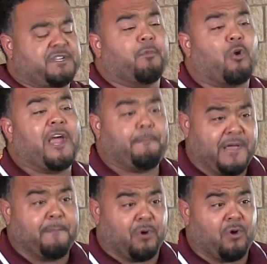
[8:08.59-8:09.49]
with some great
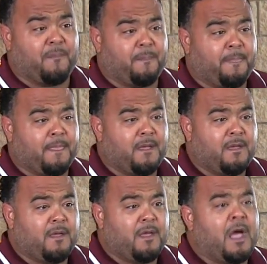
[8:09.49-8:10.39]
people.
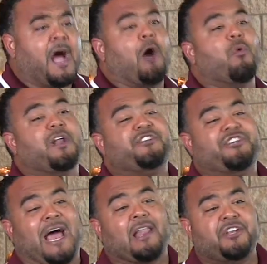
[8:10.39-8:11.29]
I want
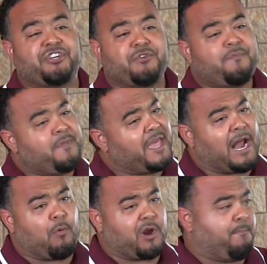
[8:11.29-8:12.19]
to challenge you
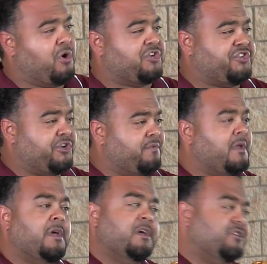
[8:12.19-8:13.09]
and I want to push you
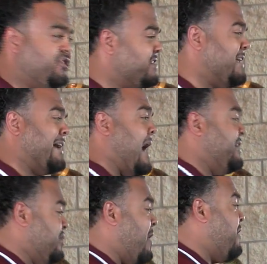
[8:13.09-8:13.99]
just like
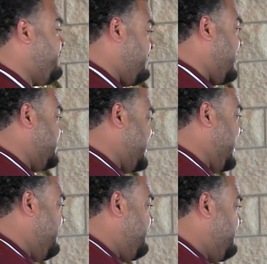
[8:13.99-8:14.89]
I do our football
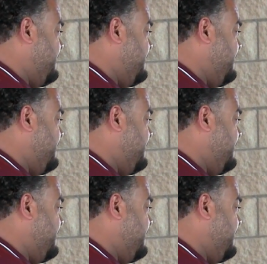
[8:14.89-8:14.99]
team.